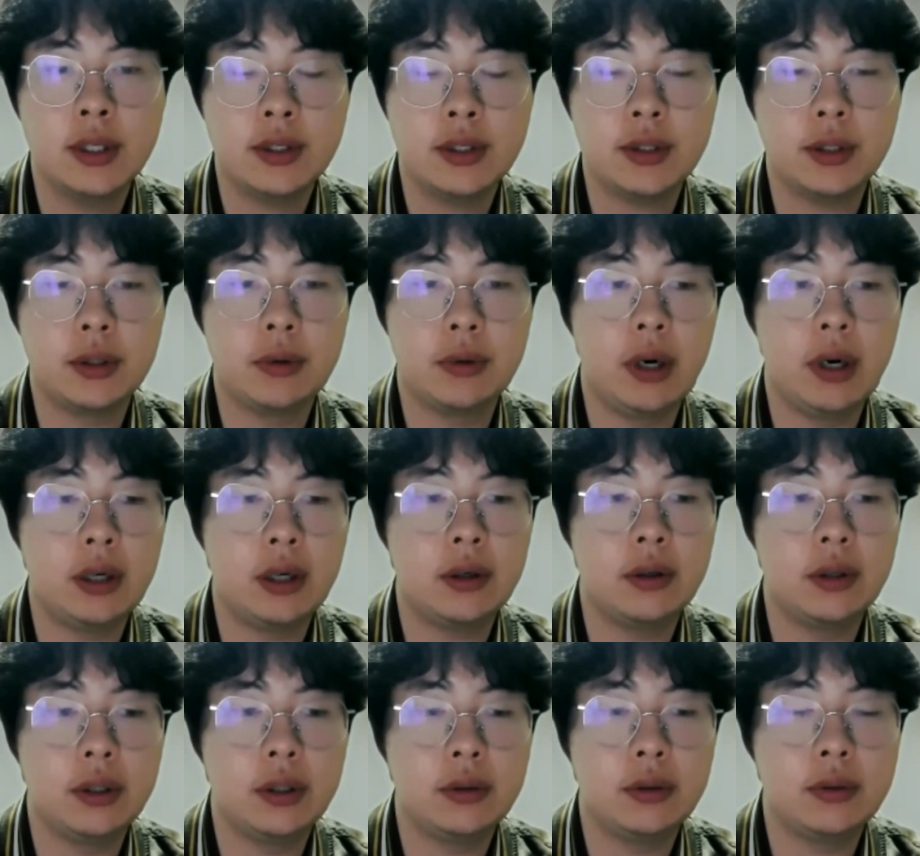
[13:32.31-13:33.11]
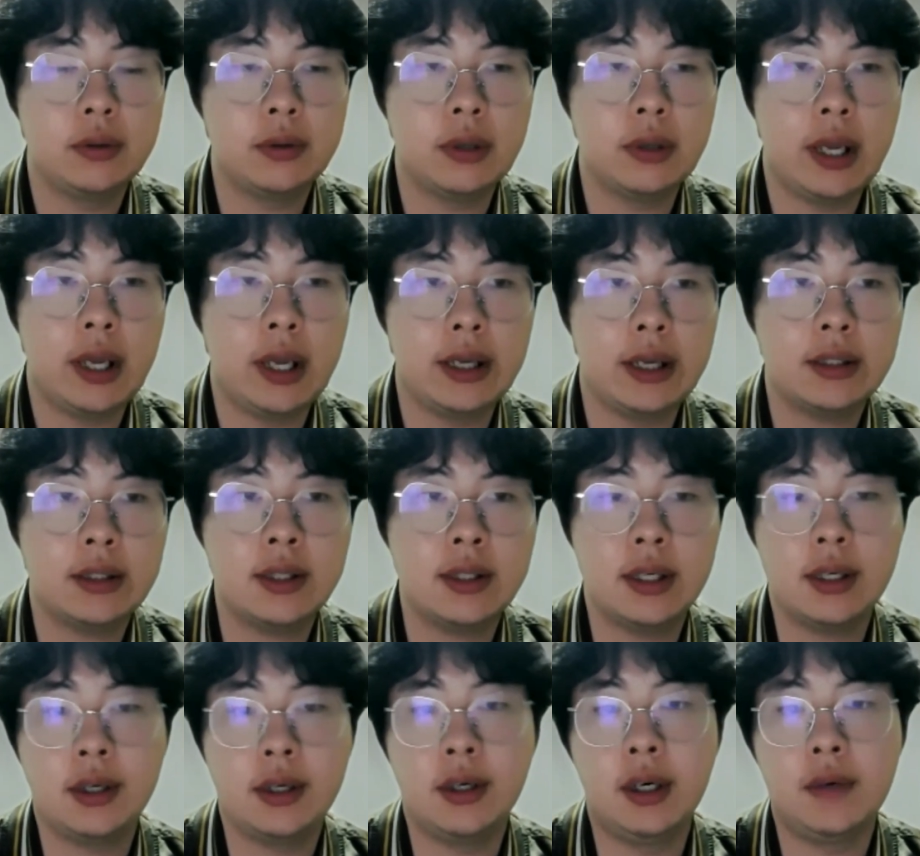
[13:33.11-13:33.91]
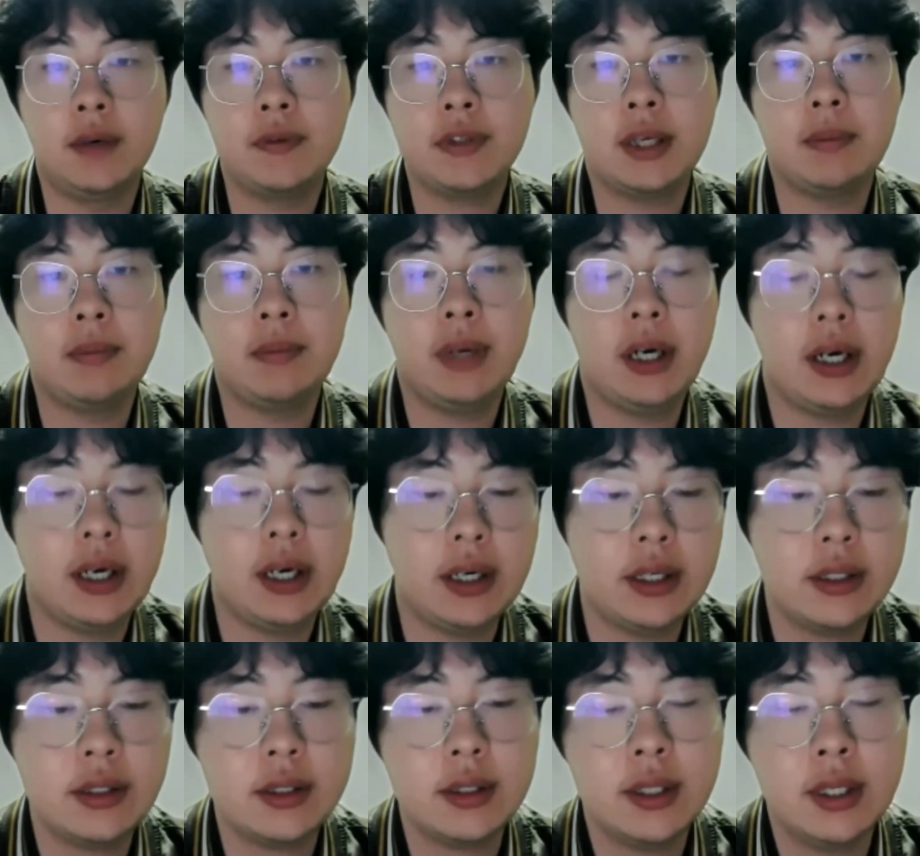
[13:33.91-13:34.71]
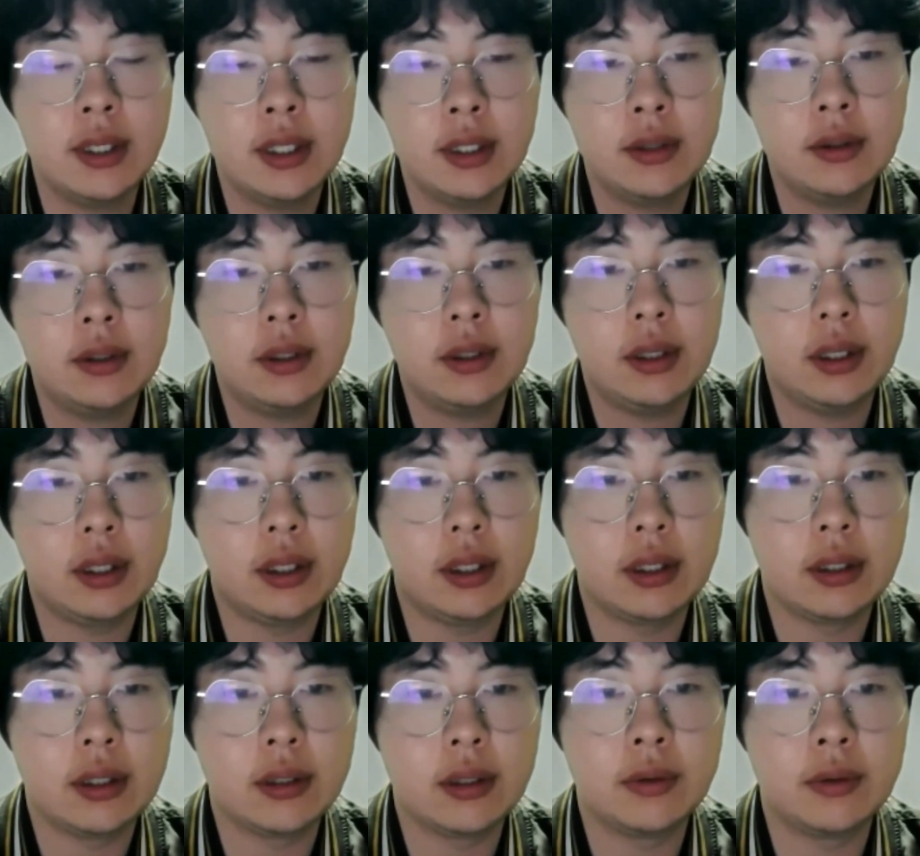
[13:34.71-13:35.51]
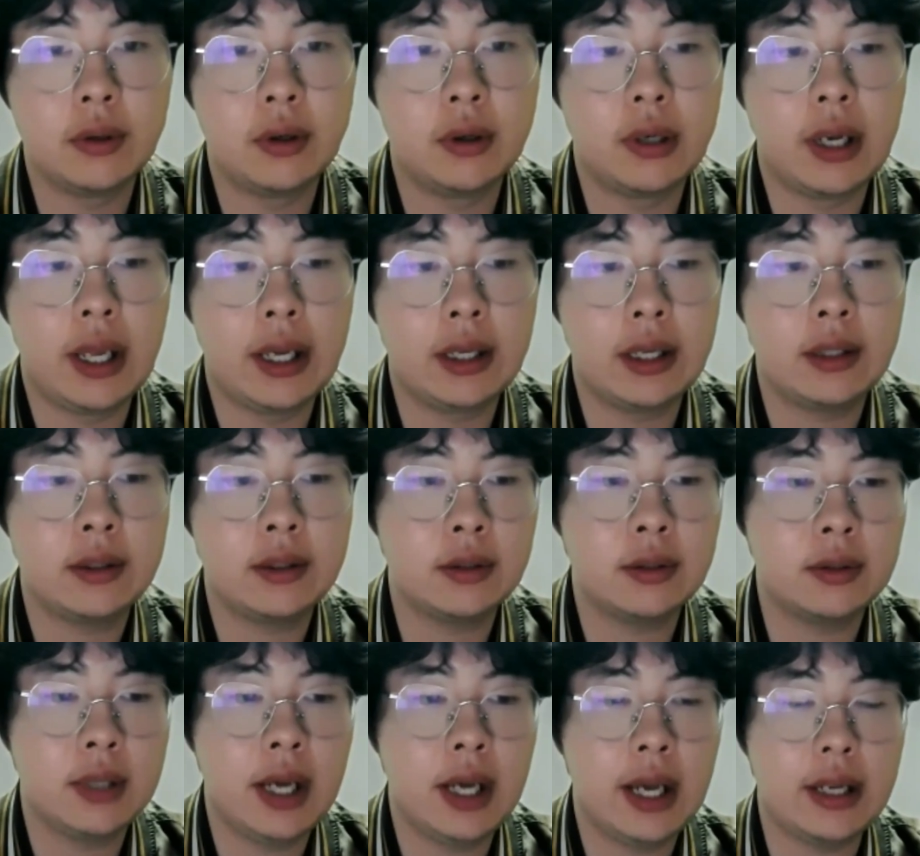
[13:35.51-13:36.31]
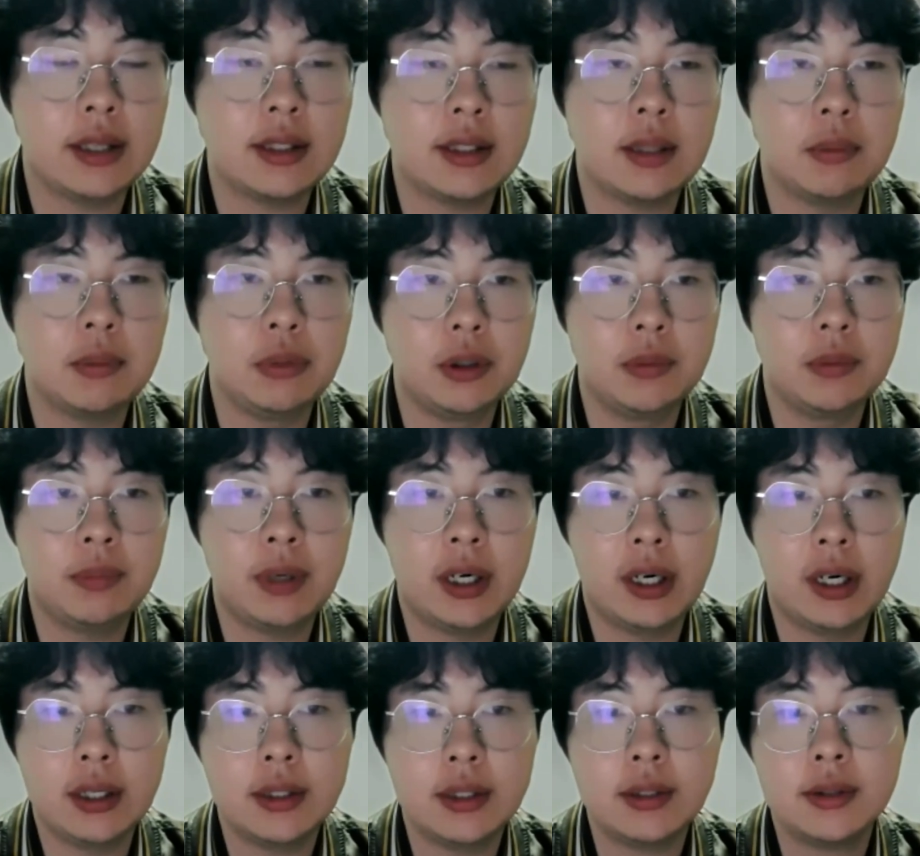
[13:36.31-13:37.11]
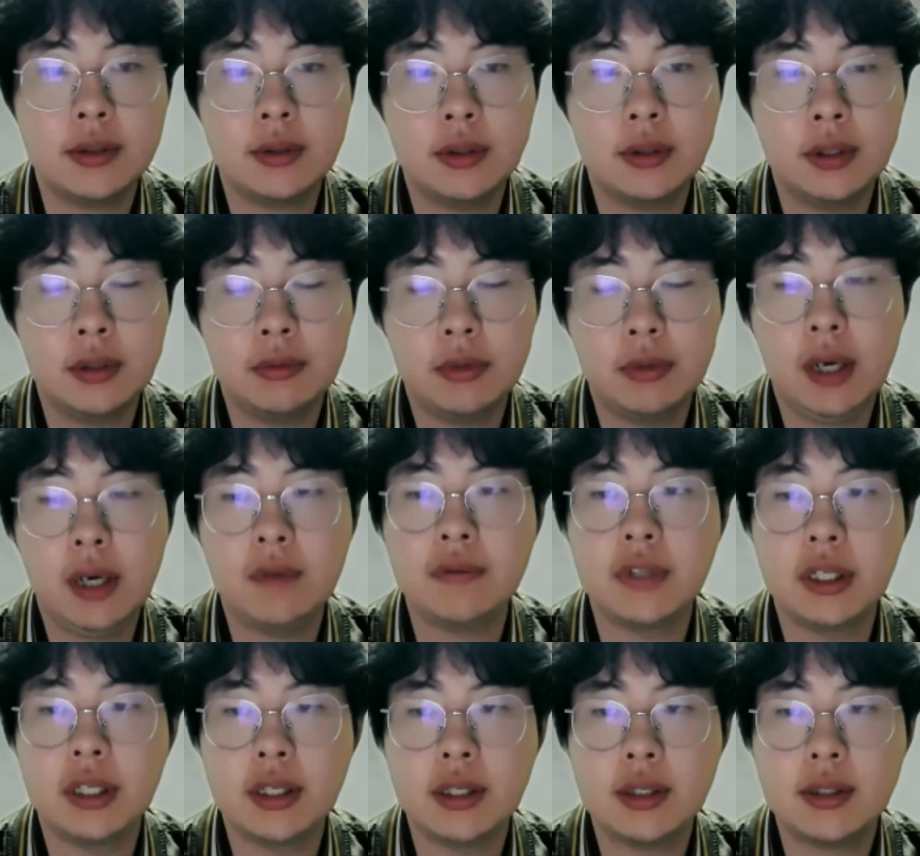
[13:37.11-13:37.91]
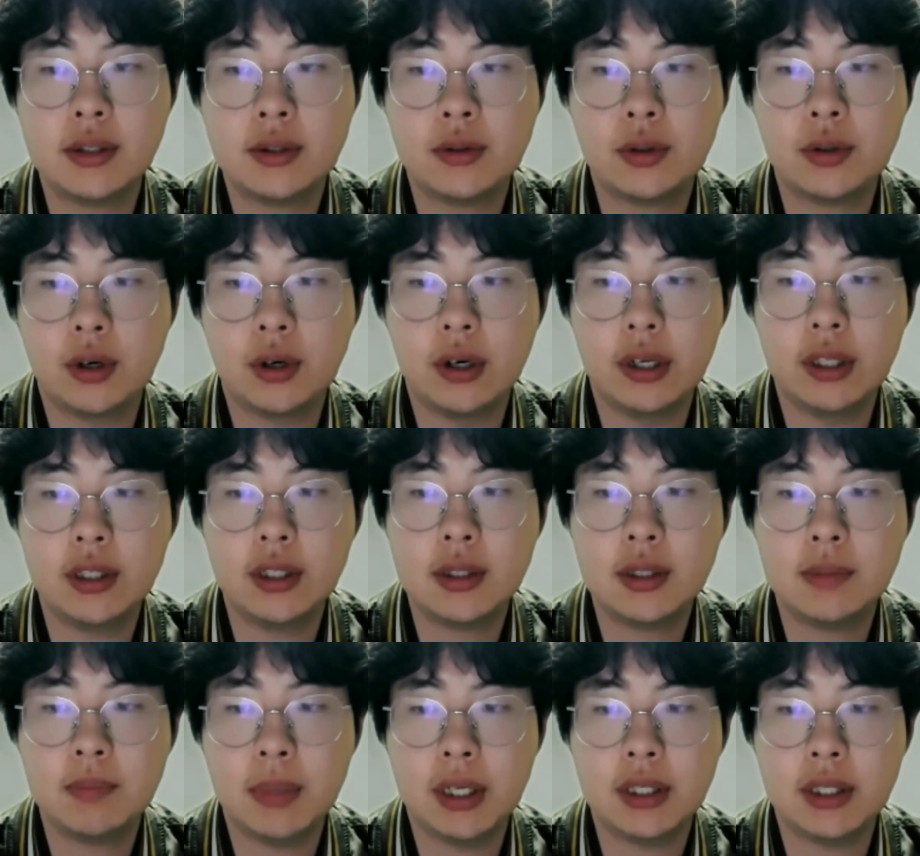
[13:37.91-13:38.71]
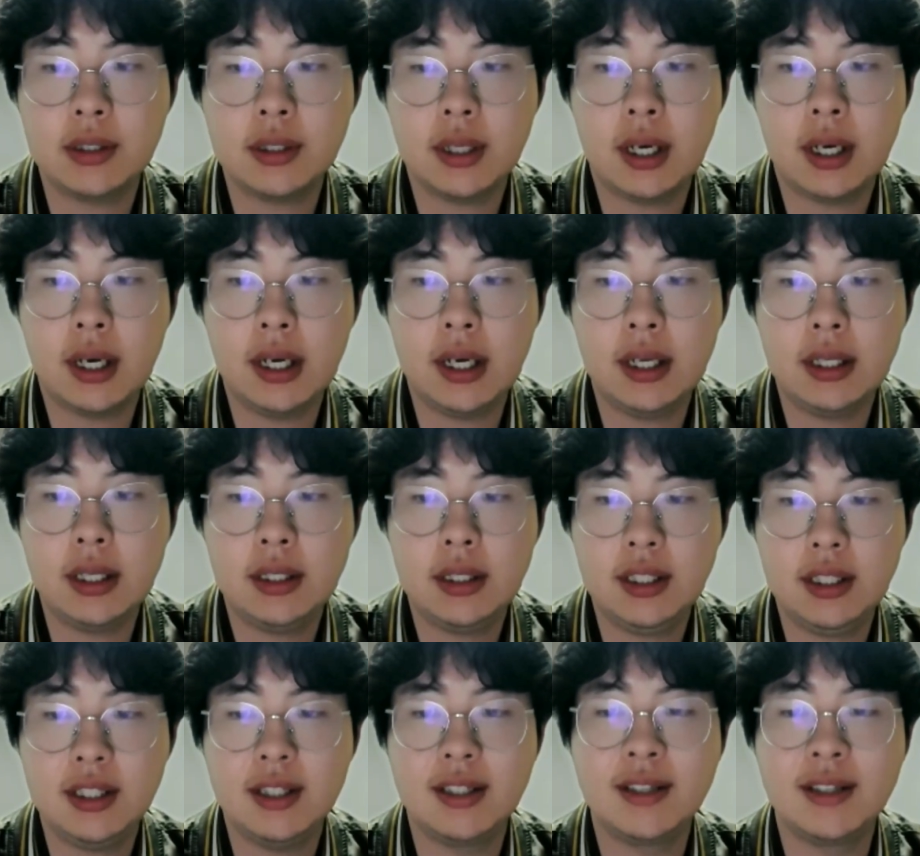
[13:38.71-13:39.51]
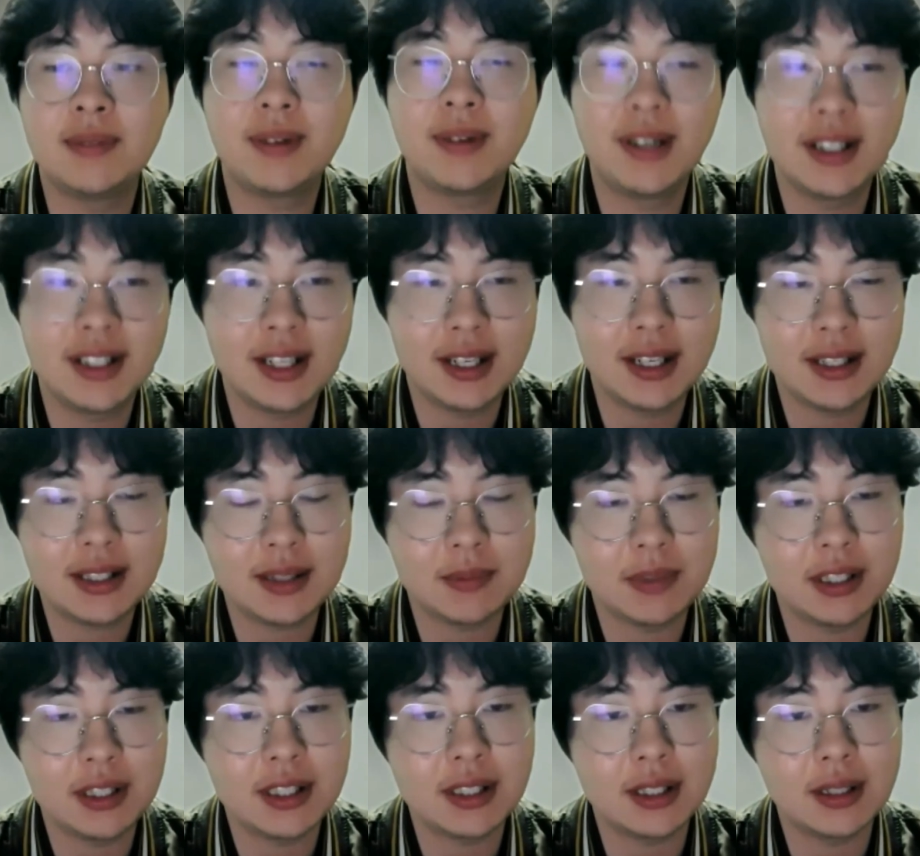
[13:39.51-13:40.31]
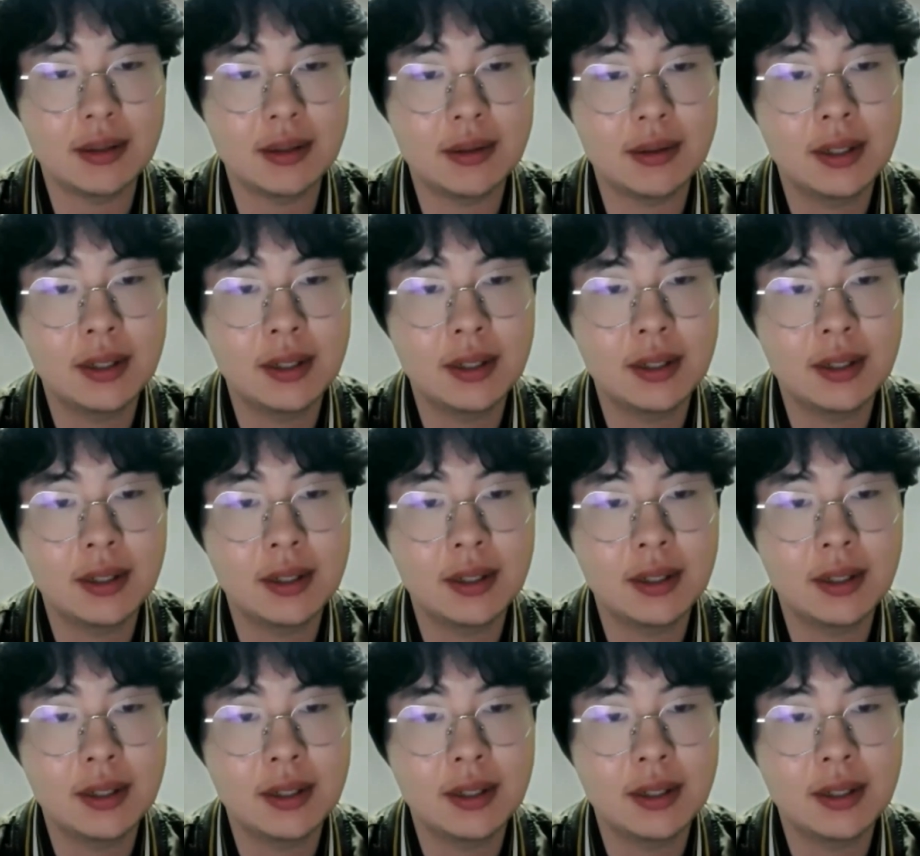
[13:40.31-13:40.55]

So we are going to like take off some parts or like add some new parts. We have these joints, but I didn't present them in